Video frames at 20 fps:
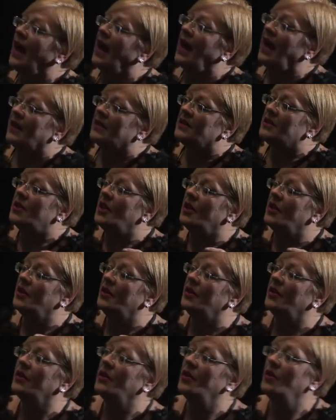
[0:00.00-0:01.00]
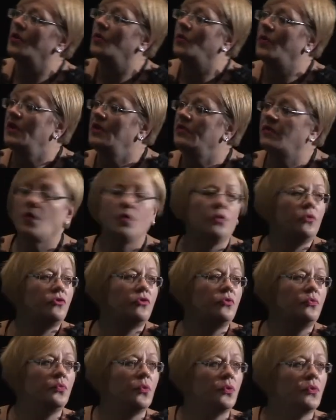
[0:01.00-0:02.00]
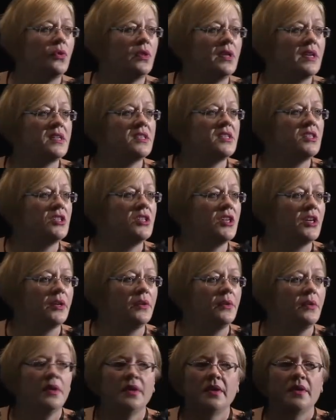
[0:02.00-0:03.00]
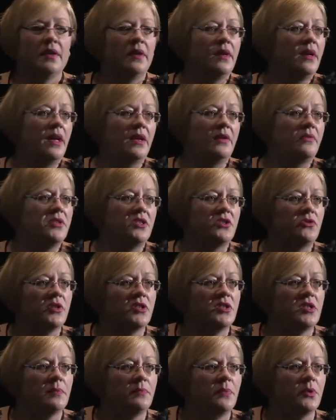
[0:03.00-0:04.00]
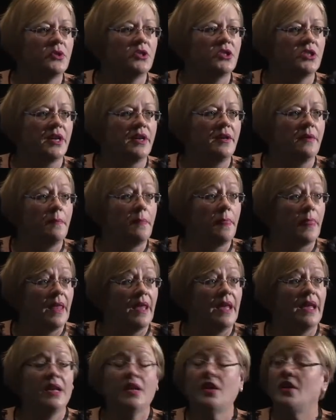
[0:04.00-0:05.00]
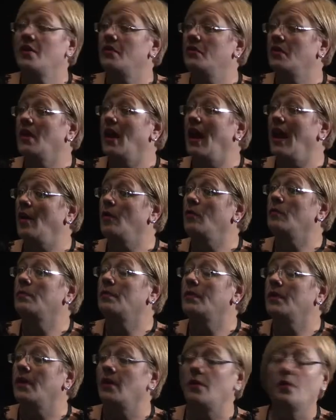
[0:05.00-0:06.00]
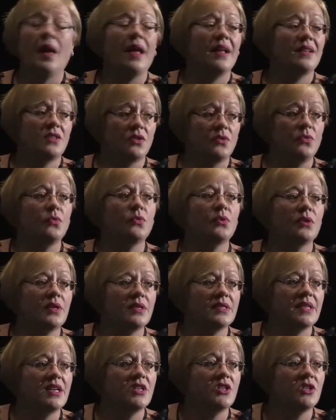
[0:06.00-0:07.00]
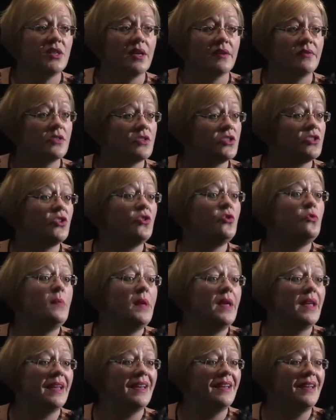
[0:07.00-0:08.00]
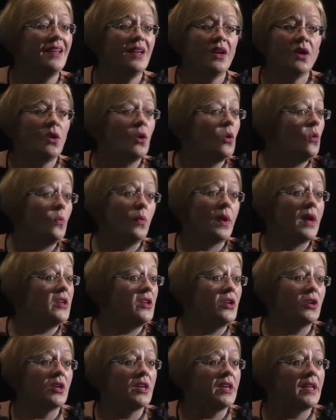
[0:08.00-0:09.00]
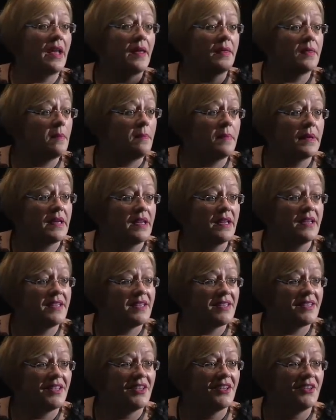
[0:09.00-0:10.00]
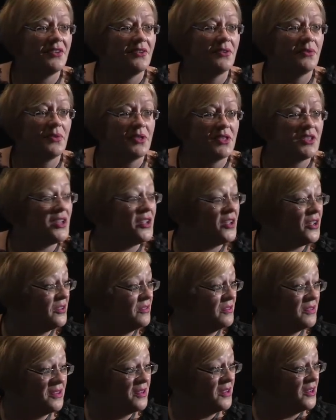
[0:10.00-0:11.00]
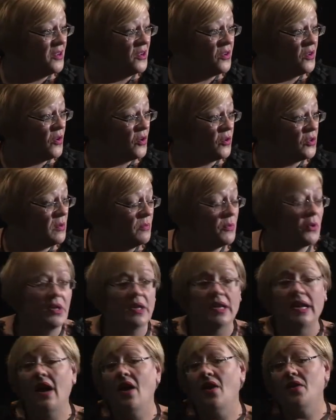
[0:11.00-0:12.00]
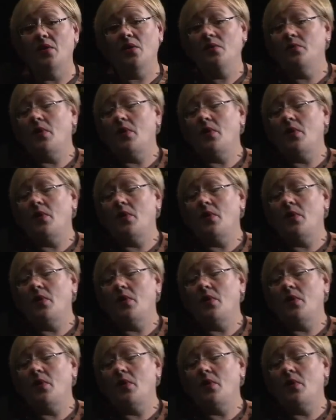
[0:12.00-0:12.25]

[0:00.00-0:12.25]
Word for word: And when you've got 101 things to do and a restricted budget, it can help you at an organisation level zoom in where you're going to get the biggest return on your money, I,